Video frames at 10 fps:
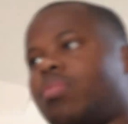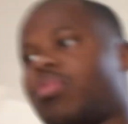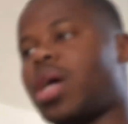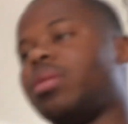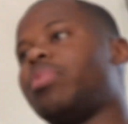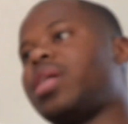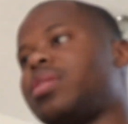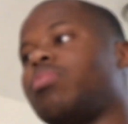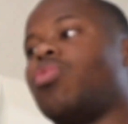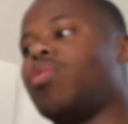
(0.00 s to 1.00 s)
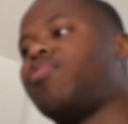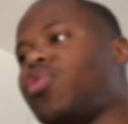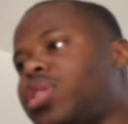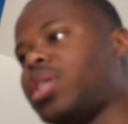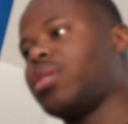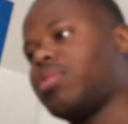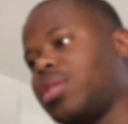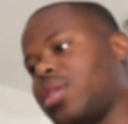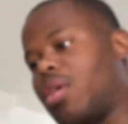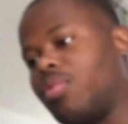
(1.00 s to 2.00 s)
probably buy some more 4 channels
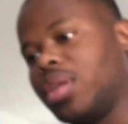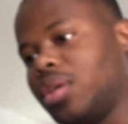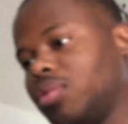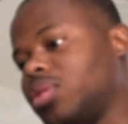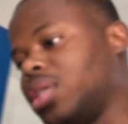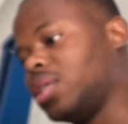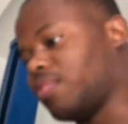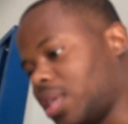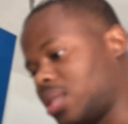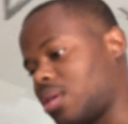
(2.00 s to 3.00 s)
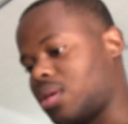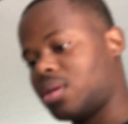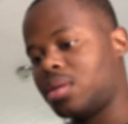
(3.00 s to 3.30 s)
because I don't want to use these for this car.